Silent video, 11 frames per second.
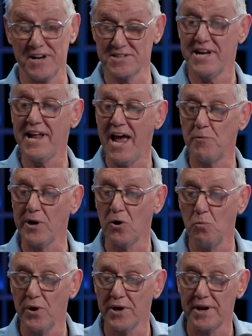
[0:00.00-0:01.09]
And I'll tell you how we
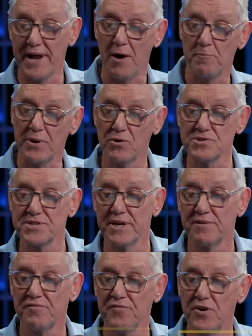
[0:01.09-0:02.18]
can work it out because
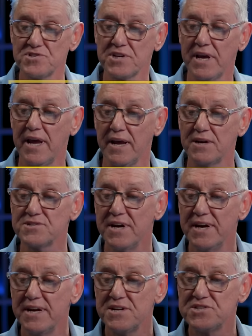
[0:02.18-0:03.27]
in 1 Kings
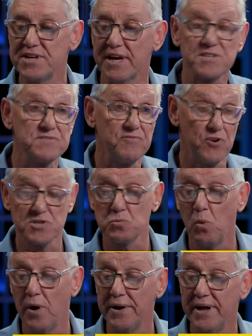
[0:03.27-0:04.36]
6, verse
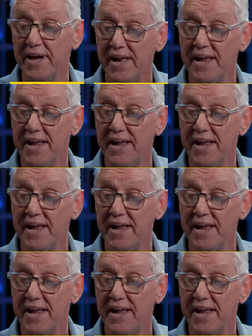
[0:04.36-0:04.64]
1,